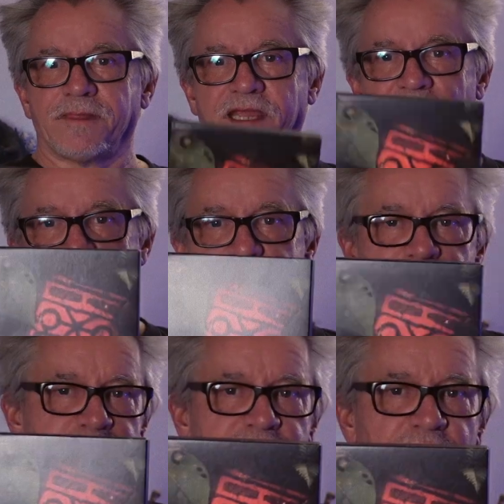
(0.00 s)
And there's 2
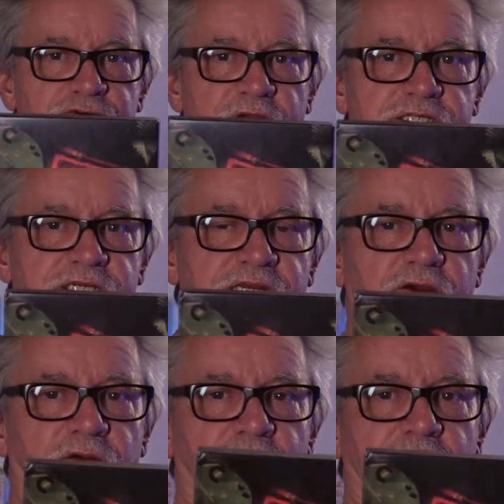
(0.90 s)
soundtracks on here,
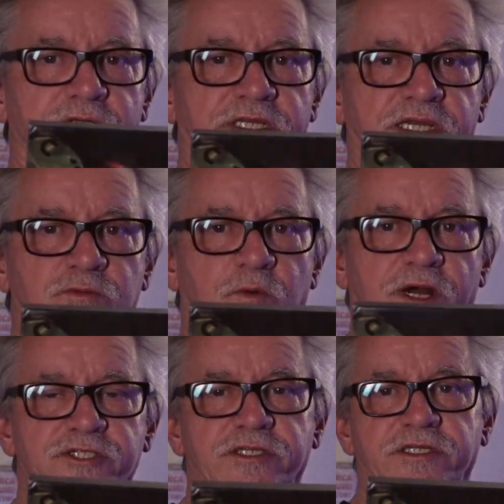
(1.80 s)
and all I'll say is
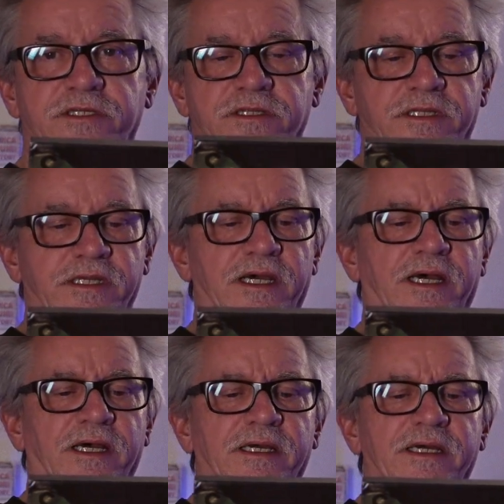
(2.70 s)
watch
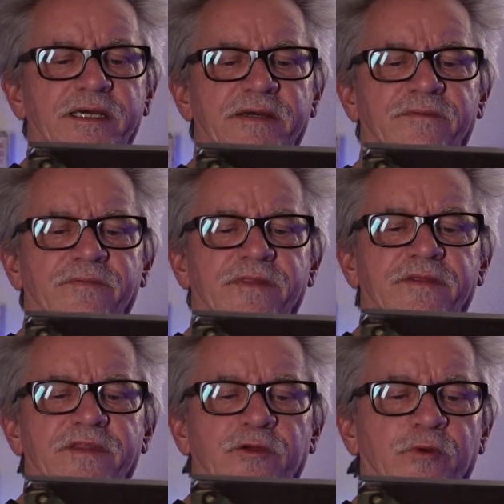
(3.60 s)
the
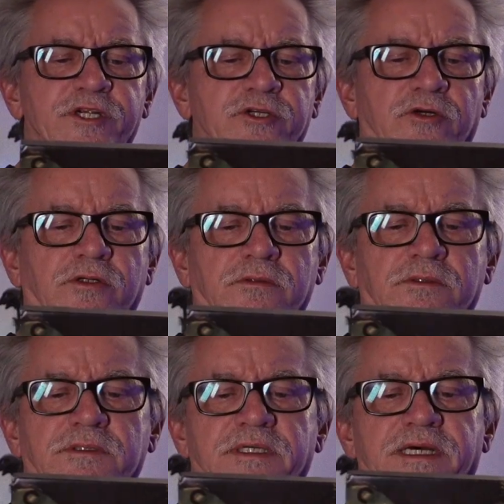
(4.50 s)
original
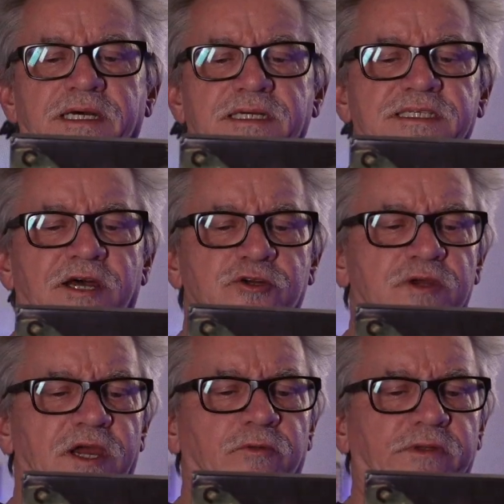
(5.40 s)

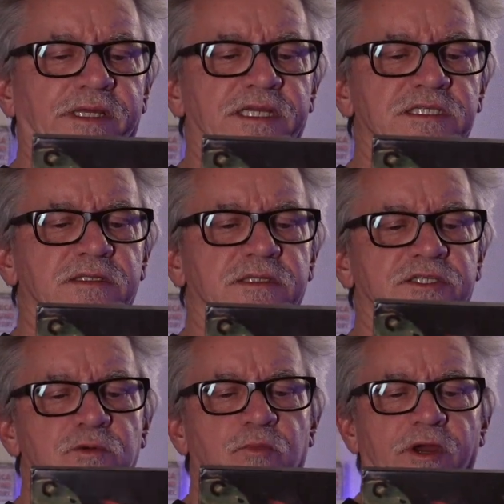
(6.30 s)
soundtrack release, the
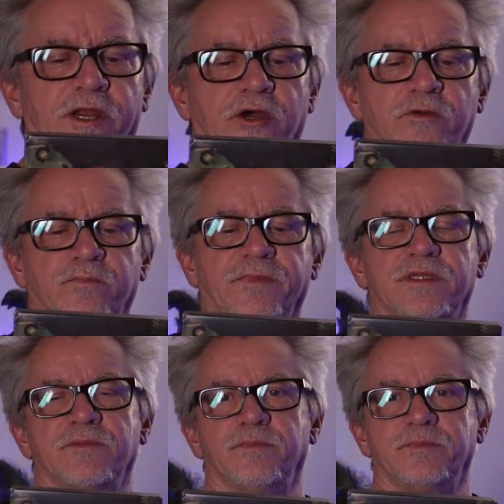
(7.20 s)
2.0
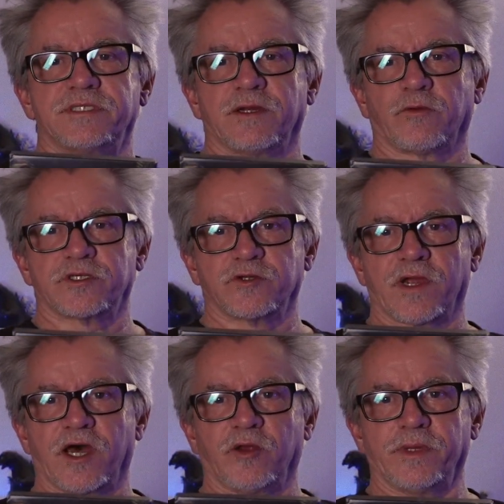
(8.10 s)

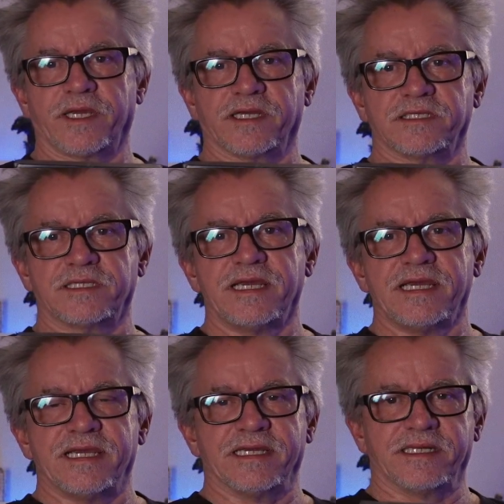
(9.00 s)
surround, because
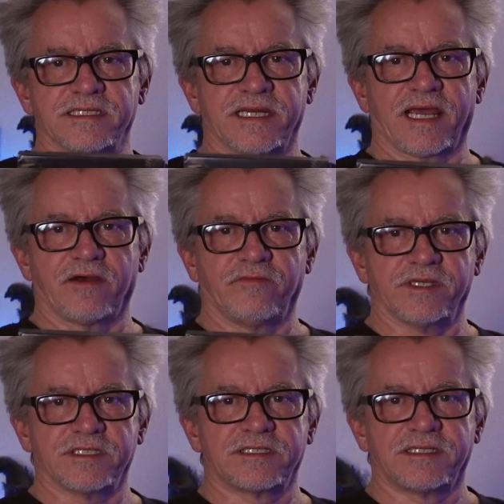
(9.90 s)
it doesn't have
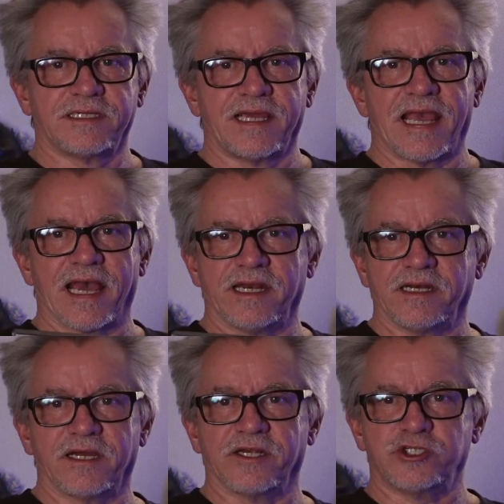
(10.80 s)
this
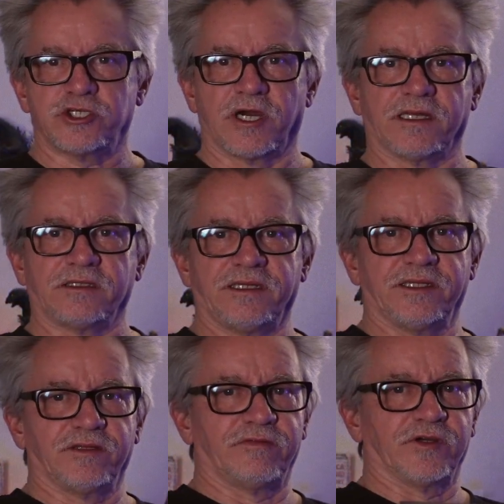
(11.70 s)
added gunshot
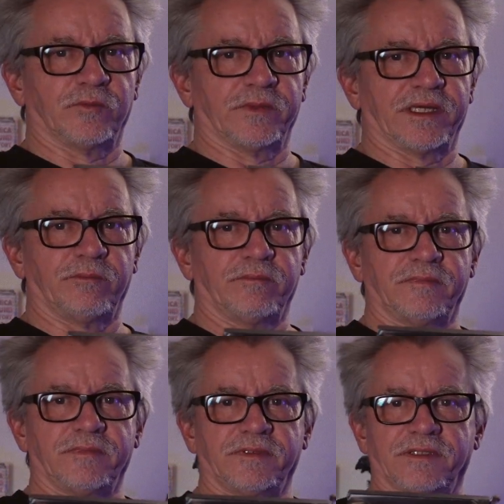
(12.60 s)
in the film
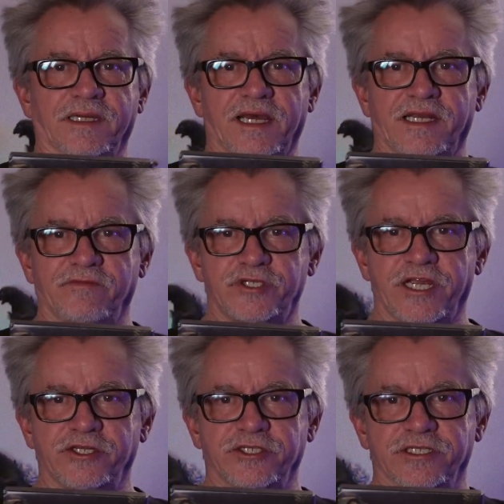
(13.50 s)
that kind of
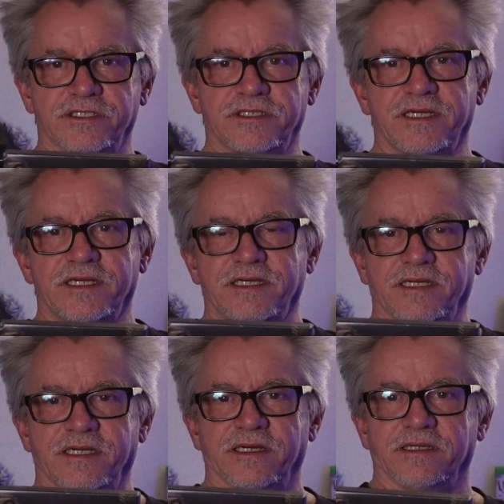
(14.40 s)
changes
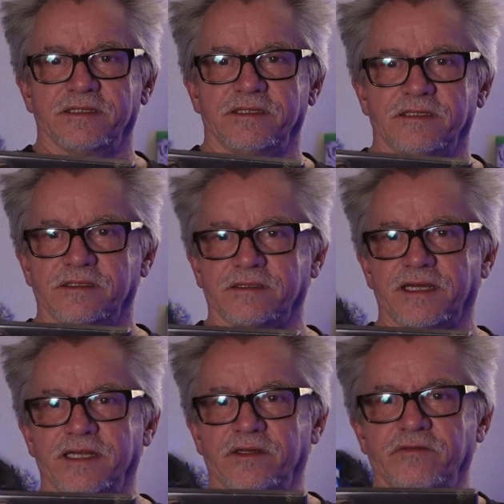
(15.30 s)
the
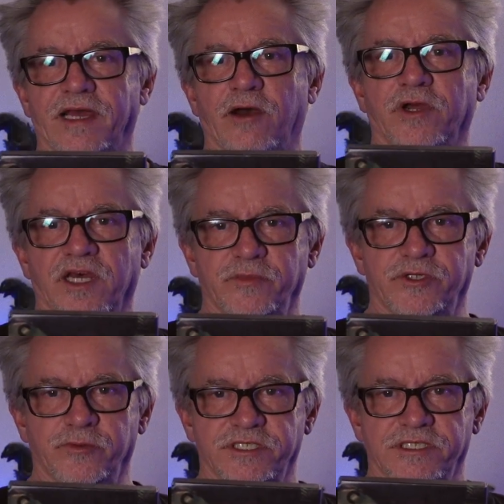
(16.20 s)
kind of outcome
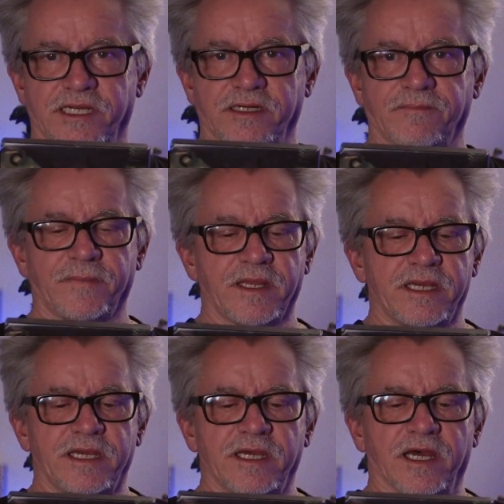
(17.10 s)
to a scene.
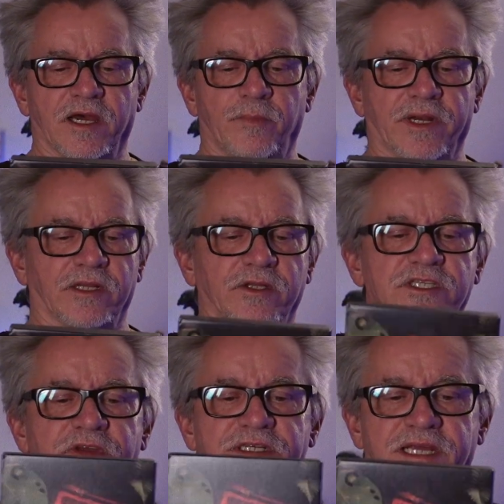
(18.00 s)
But it looks
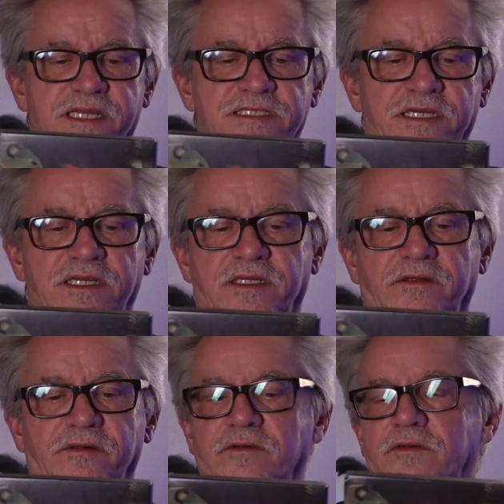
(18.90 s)
fantastic
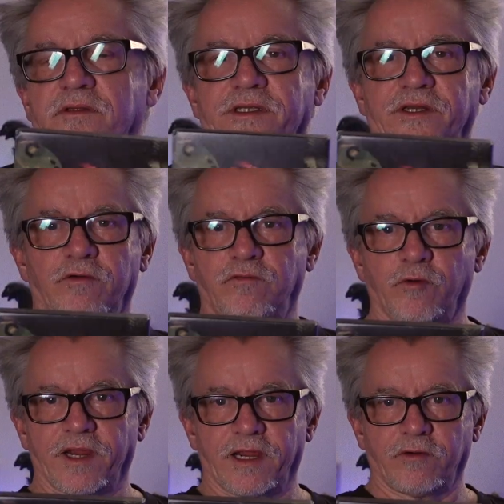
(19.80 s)
in
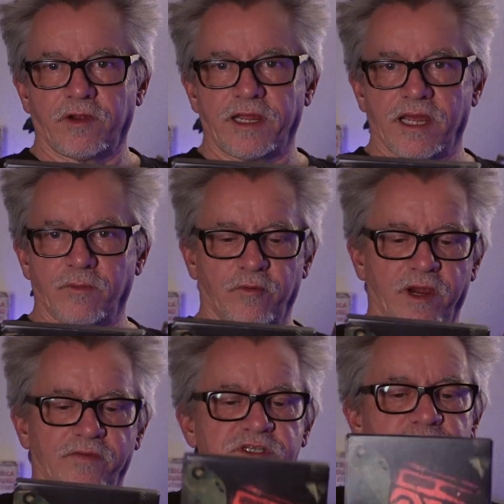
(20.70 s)
4K
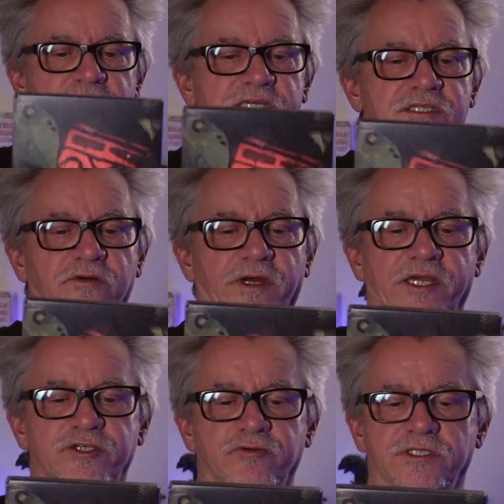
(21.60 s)
upgrade. There's some nice little
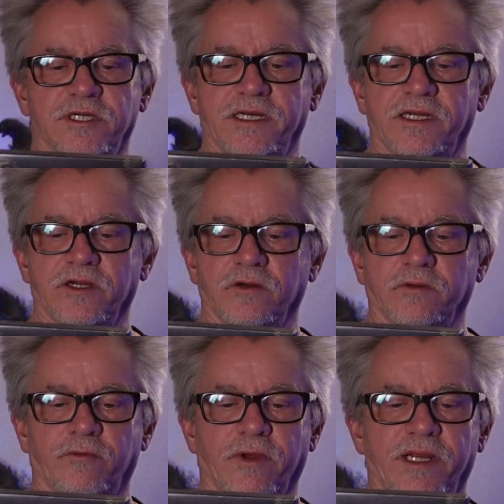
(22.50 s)
extras on here,
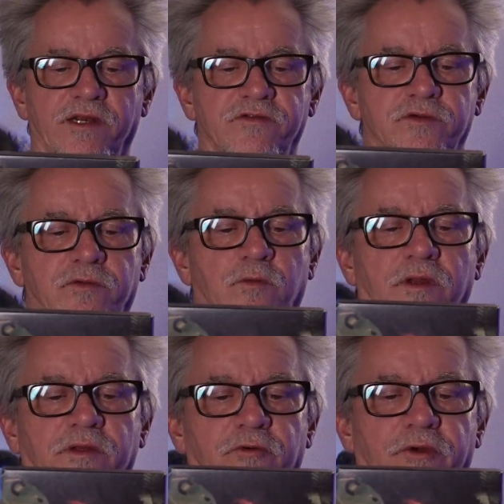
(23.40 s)
great interviews with
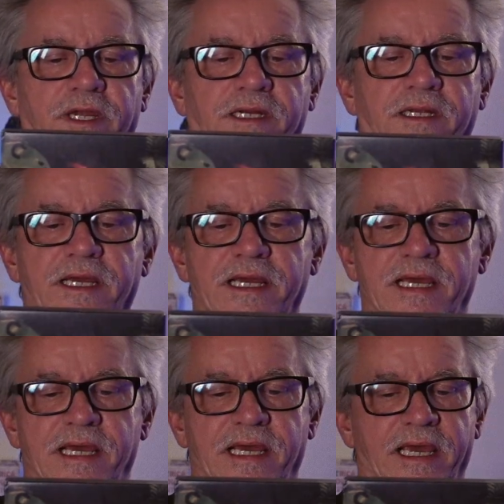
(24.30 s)
Wallen Green,
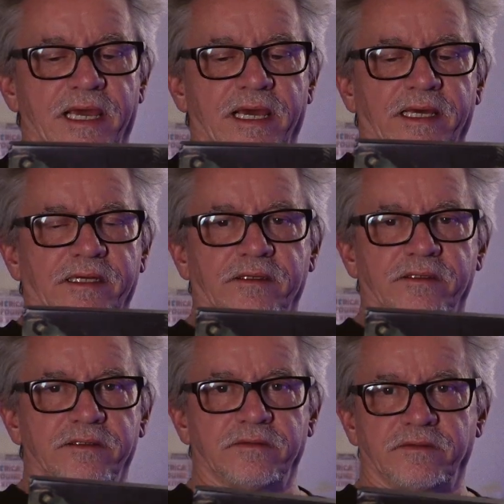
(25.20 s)

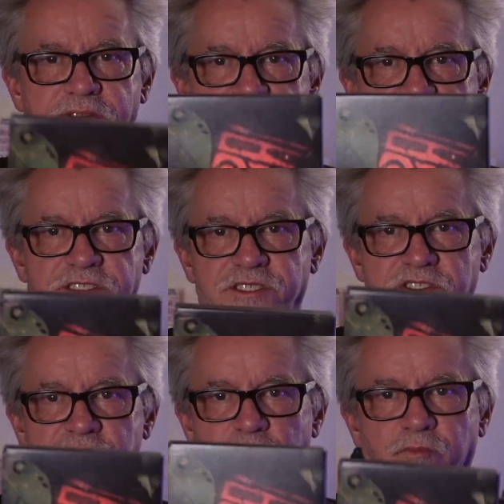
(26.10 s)
and this is
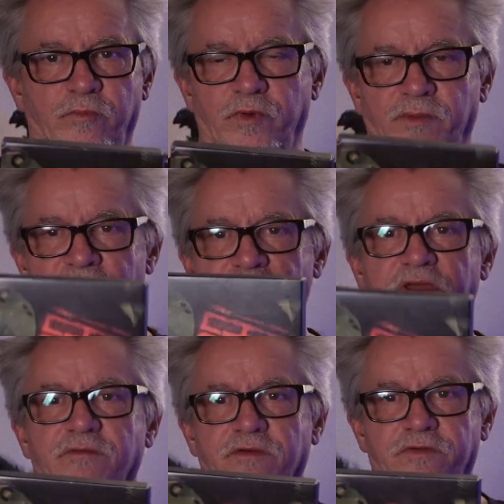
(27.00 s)
just one of my
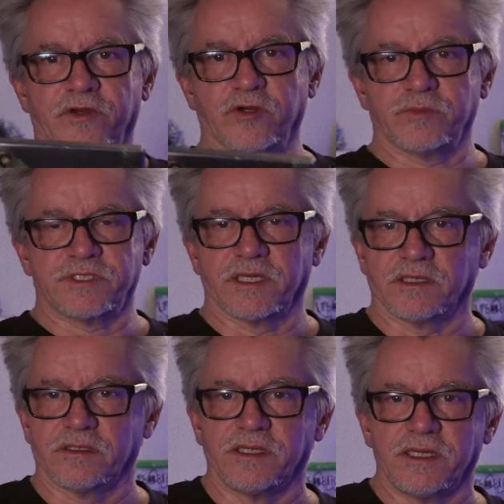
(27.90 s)
favorite films, and